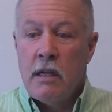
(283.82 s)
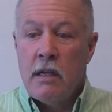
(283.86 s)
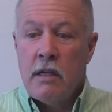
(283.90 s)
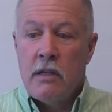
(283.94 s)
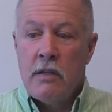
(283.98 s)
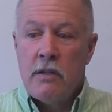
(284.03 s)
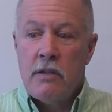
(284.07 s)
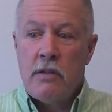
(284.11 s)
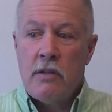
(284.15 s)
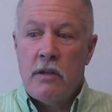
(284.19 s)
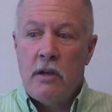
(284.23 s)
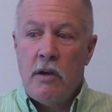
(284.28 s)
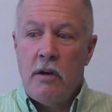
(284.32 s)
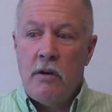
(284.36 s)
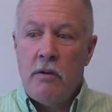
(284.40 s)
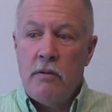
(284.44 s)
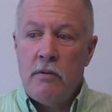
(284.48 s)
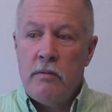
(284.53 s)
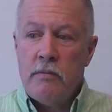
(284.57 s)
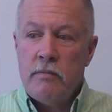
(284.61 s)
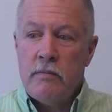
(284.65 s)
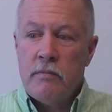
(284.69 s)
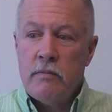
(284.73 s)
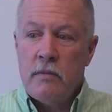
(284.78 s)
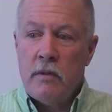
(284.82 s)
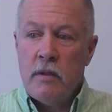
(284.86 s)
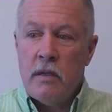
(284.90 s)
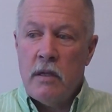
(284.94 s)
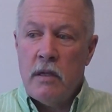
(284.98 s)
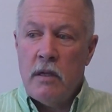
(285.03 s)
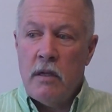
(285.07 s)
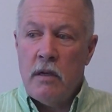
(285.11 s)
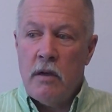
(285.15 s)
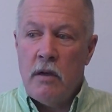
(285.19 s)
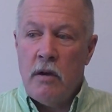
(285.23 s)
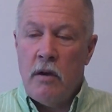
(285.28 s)
So
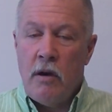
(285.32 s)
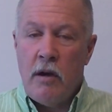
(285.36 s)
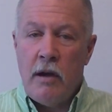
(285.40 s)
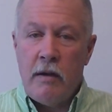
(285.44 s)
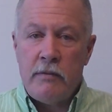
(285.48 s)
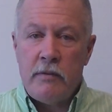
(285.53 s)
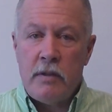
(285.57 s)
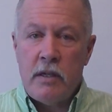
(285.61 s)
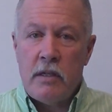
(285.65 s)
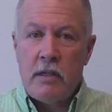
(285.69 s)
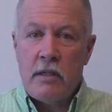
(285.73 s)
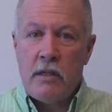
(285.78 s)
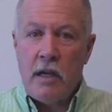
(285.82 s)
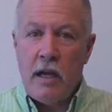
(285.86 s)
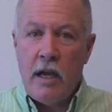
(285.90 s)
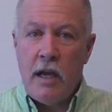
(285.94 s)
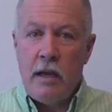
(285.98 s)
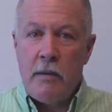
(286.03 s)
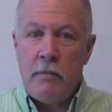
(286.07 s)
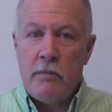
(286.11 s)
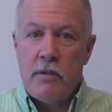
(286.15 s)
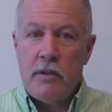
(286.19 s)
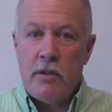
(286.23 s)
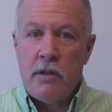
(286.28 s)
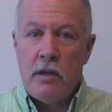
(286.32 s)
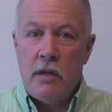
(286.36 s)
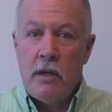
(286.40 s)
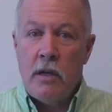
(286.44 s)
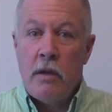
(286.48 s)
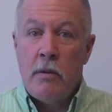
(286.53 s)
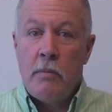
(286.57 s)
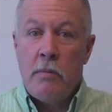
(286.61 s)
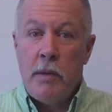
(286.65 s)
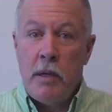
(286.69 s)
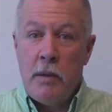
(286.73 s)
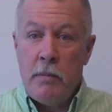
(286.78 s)
oftentimes
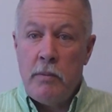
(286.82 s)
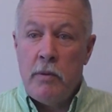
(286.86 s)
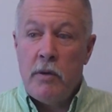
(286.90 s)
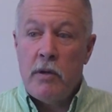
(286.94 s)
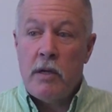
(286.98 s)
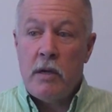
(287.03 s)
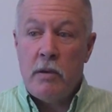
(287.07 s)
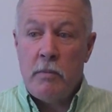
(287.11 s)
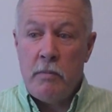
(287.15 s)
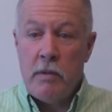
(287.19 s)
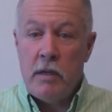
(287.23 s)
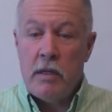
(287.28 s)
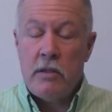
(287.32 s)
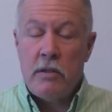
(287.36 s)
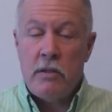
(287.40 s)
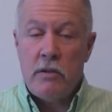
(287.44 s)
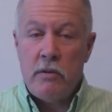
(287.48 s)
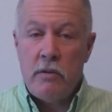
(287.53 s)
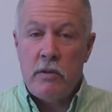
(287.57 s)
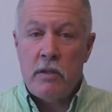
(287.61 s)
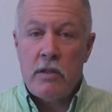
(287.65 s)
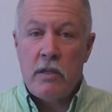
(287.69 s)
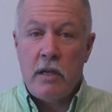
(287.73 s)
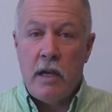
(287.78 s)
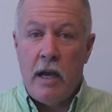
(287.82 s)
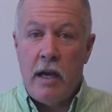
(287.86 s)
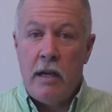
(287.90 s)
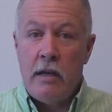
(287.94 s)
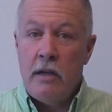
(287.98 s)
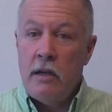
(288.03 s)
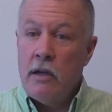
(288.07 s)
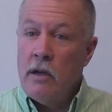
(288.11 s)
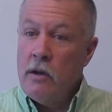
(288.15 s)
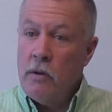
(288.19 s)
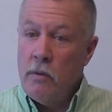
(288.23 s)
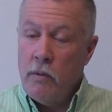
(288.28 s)
people commit suicide
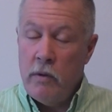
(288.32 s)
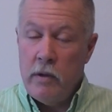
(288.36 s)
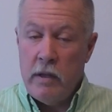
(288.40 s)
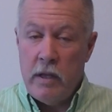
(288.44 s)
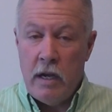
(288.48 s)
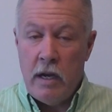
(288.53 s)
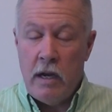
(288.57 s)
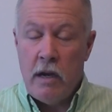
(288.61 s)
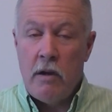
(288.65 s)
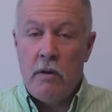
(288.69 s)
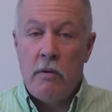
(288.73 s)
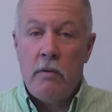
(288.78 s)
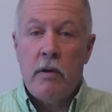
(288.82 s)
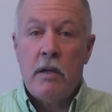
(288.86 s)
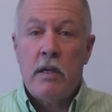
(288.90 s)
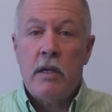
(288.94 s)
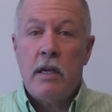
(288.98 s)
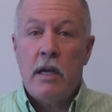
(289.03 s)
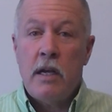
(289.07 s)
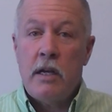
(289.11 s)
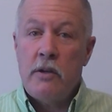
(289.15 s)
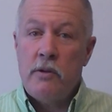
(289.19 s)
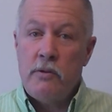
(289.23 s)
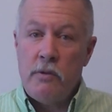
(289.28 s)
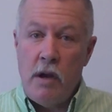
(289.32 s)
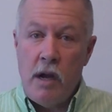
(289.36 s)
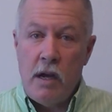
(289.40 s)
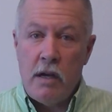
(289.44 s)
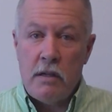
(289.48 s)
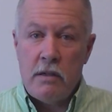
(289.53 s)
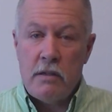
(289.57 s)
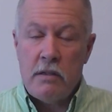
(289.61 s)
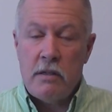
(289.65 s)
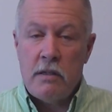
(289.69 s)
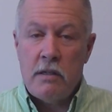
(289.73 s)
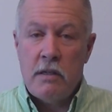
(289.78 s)
with heroin and
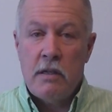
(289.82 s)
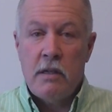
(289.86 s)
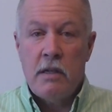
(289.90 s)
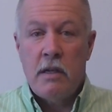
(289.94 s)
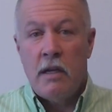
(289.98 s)
drugs,